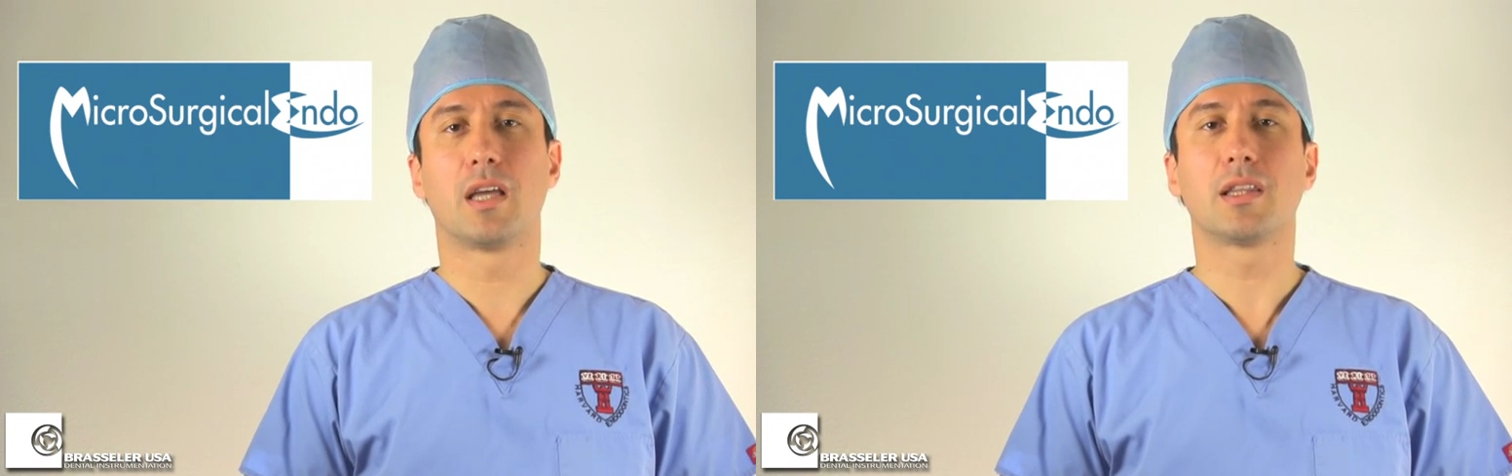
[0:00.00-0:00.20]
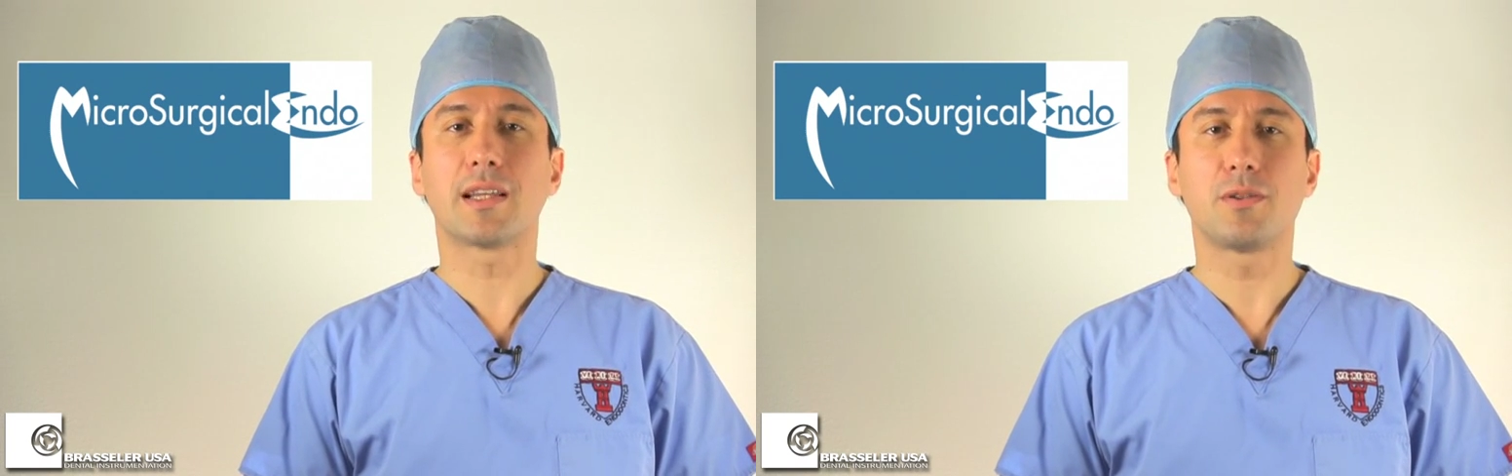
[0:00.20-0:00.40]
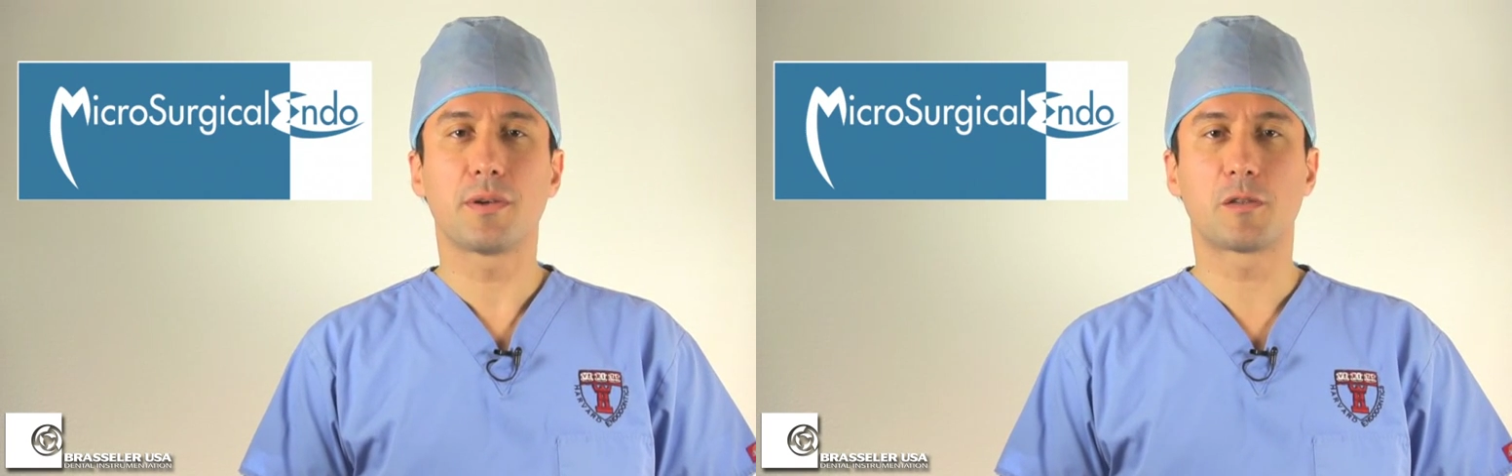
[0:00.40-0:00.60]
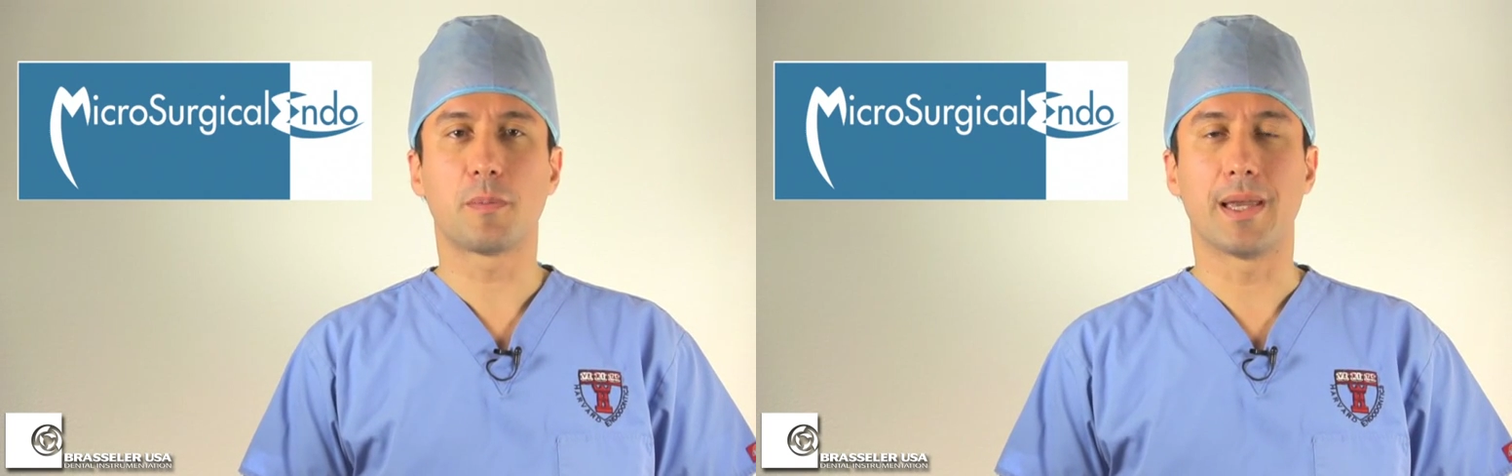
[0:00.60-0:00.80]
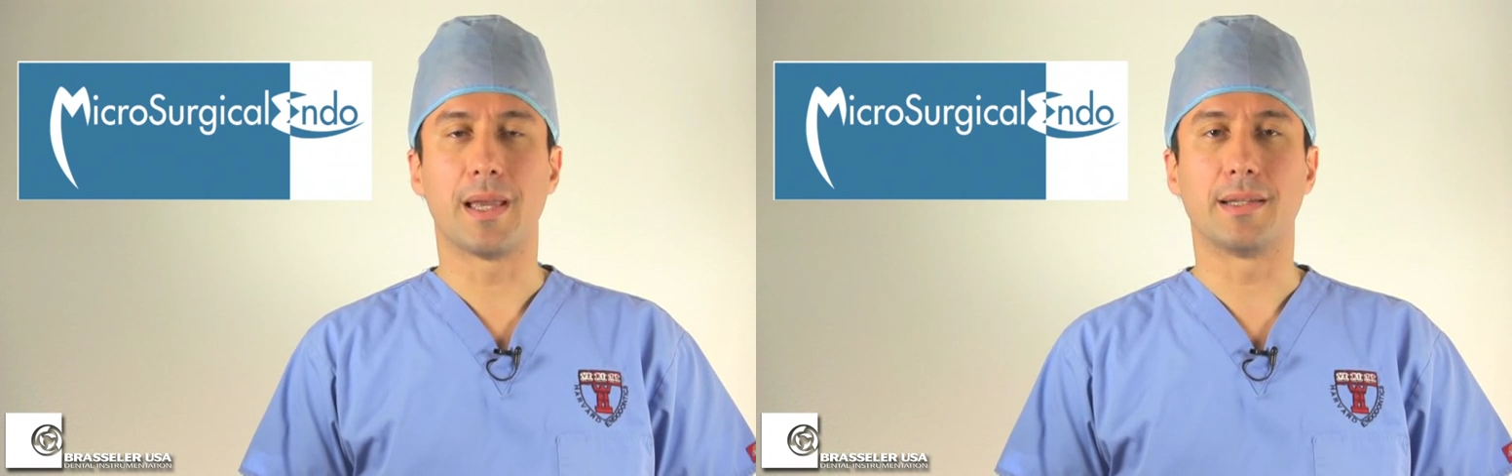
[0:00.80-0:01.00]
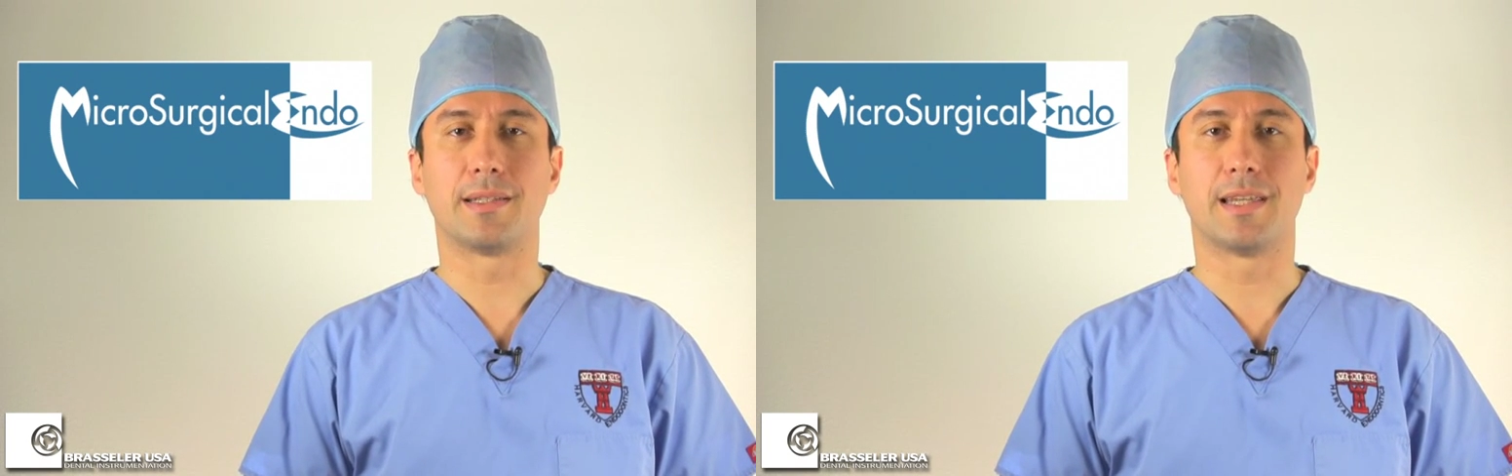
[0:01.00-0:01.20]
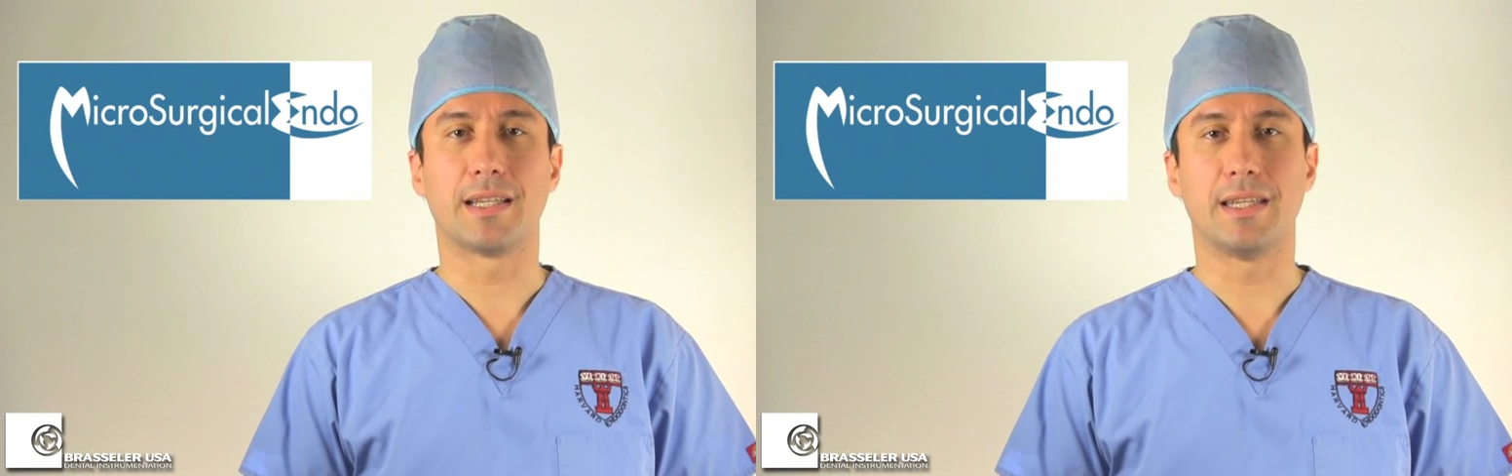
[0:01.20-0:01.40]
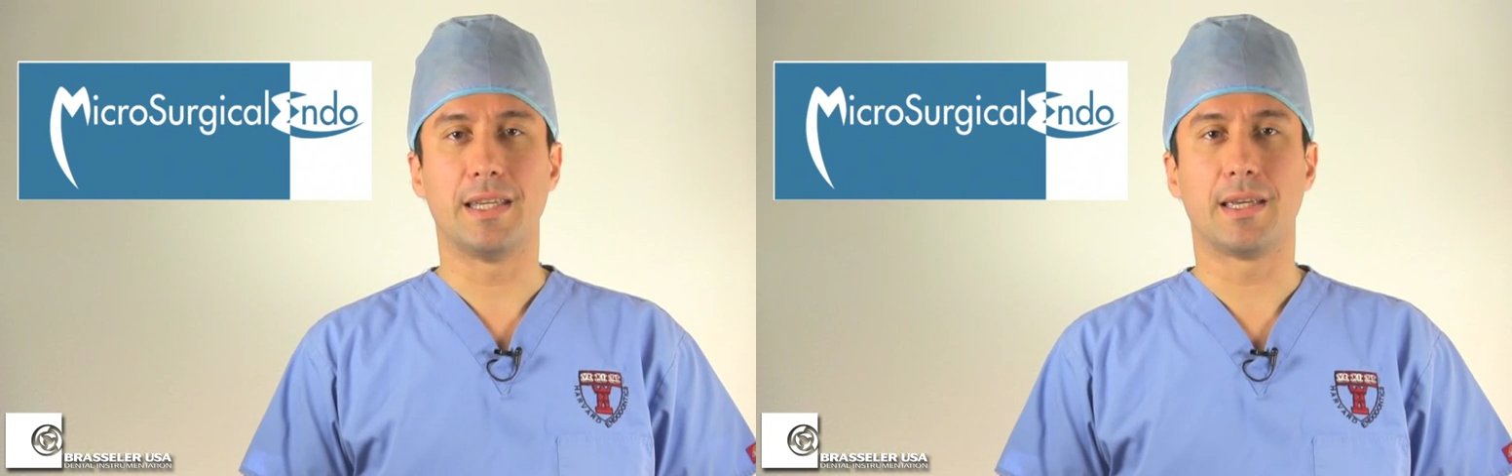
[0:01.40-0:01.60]
I'd like to explain the
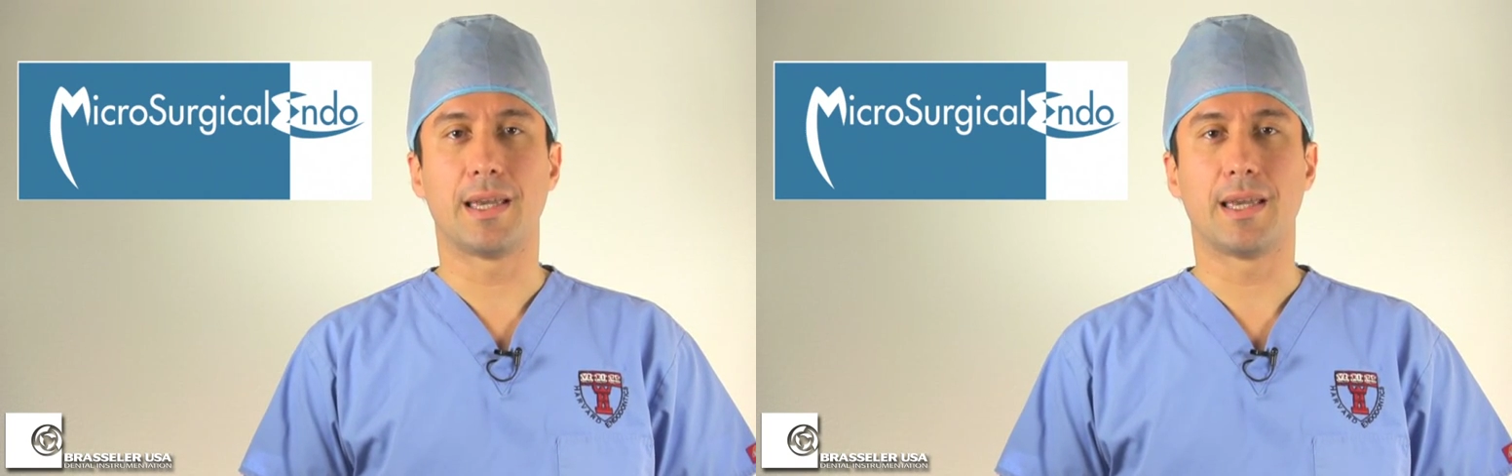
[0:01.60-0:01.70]
technique